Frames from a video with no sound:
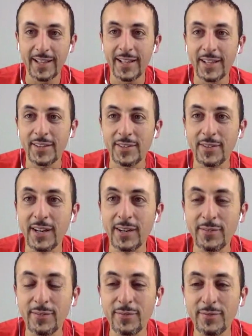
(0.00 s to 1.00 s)
So I
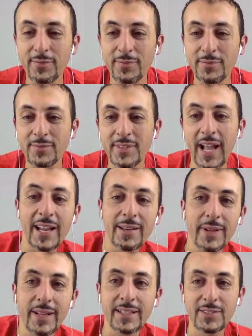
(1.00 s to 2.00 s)
got 9
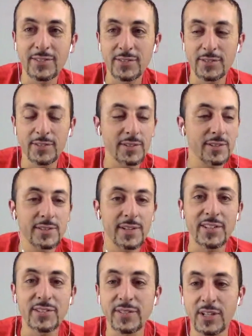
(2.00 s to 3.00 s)
minutes to
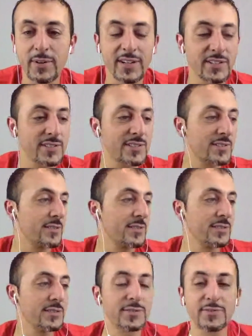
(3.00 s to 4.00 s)
answer any questions or
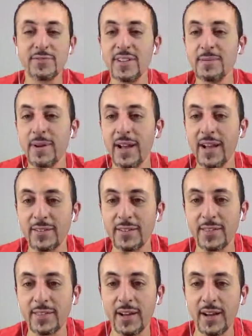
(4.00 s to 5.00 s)
feedback
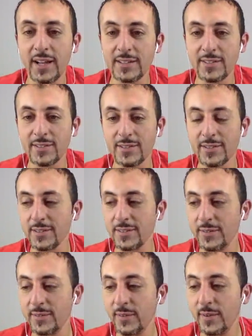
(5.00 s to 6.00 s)
or thoughts,
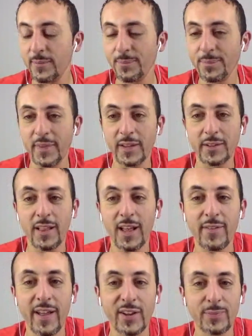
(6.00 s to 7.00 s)
or a lot
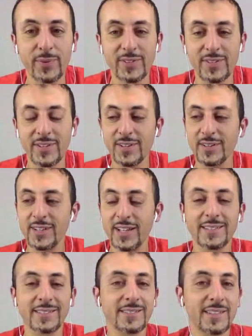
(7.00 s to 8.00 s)
of experts here
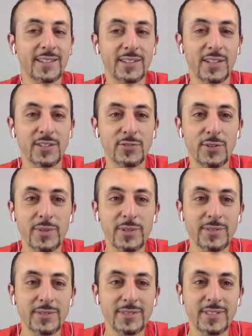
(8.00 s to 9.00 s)
that can
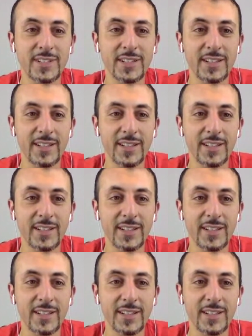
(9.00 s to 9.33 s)
contribute to